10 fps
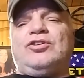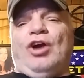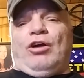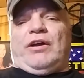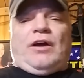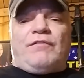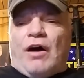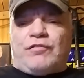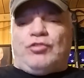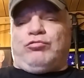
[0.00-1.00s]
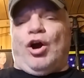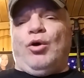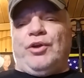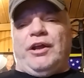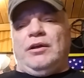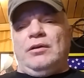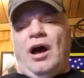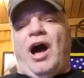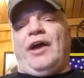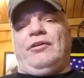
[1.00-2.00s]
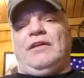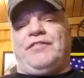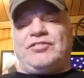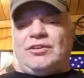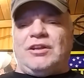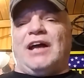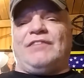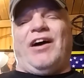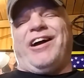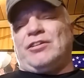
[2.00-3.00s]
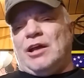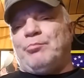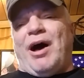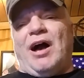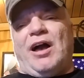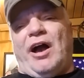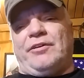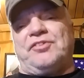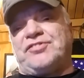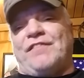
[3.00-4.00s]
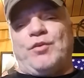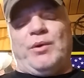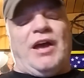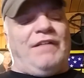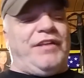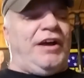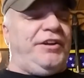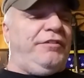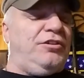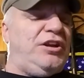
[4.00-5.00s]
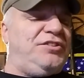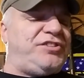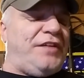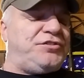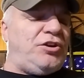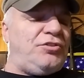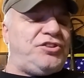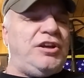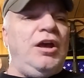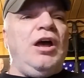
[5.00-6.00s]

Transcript: current of groaning iron if there's a lot of iron like bog iron and stuff that we have down here in South Jersey.